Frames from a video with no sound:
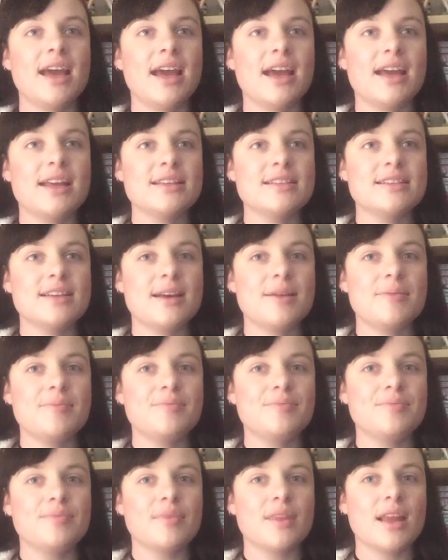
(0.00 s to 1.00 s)
and
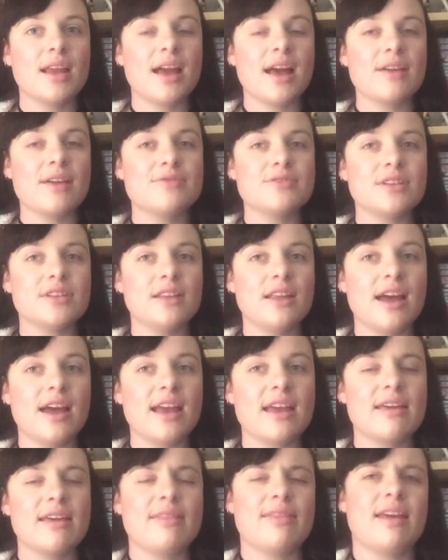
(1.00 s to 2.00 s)
after,
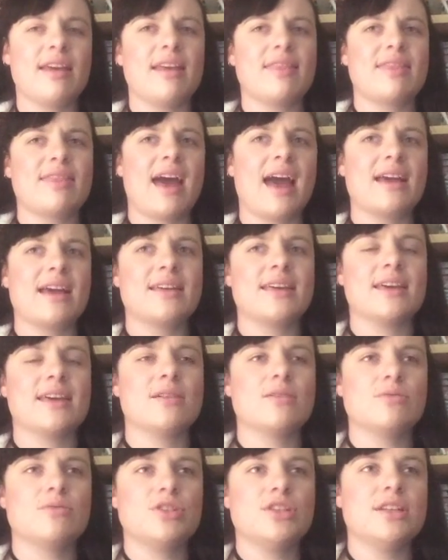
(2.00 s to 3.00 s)
like, I think that
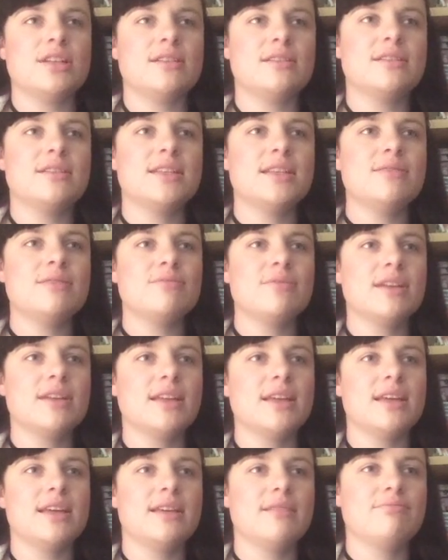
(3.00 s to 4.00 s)
guild, she
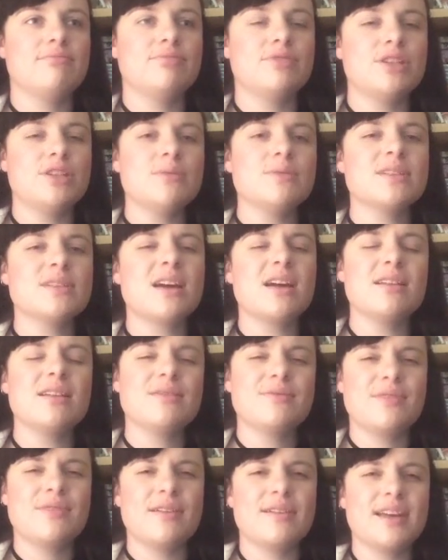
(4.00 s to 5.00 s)
was kind
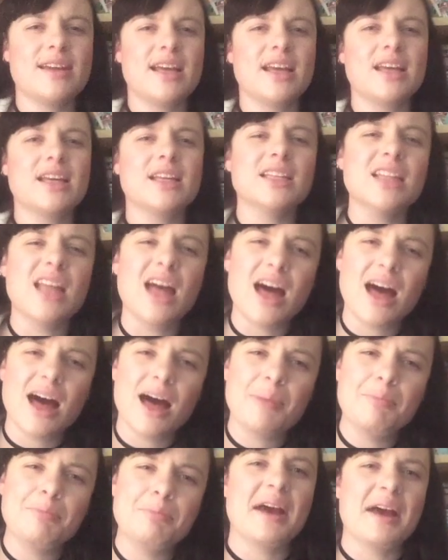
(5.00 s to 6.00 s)
of very
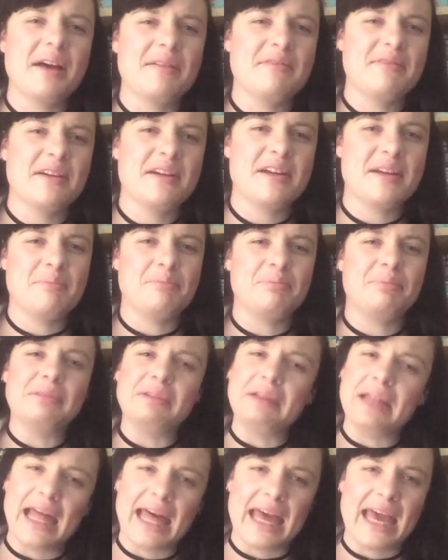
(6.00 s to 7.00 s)
glum, very
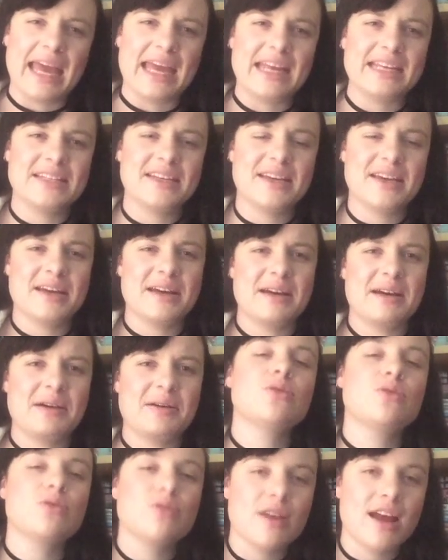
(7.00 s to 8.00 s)
bland
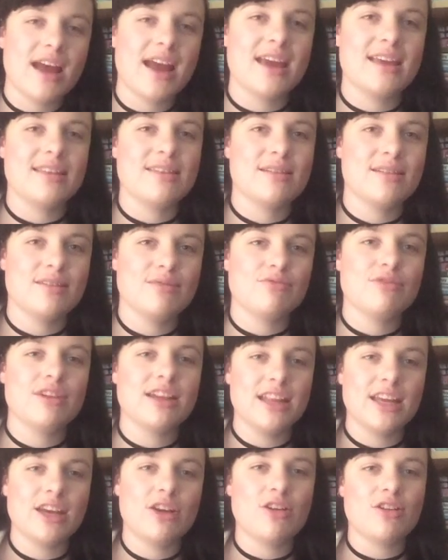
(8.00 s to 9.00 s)
girl. Grey that
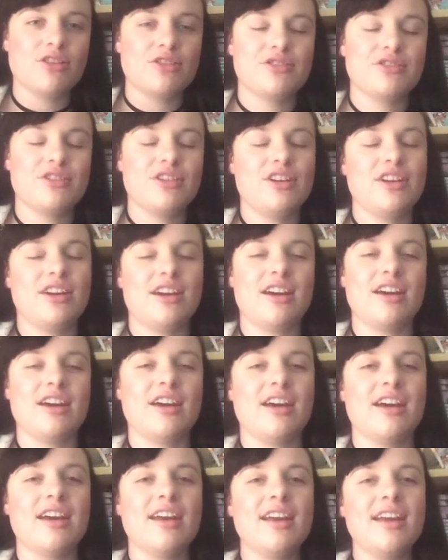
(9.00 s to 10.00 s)
really got through to
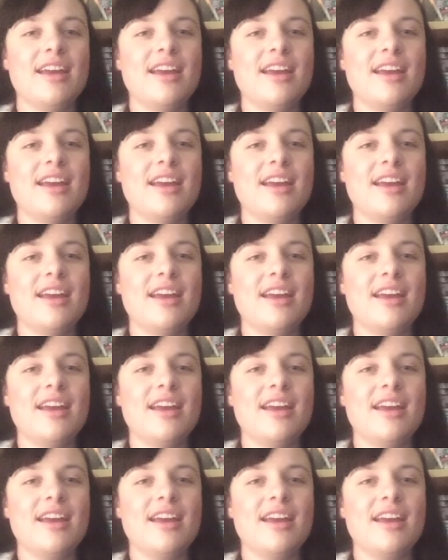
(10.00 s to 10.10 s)
her.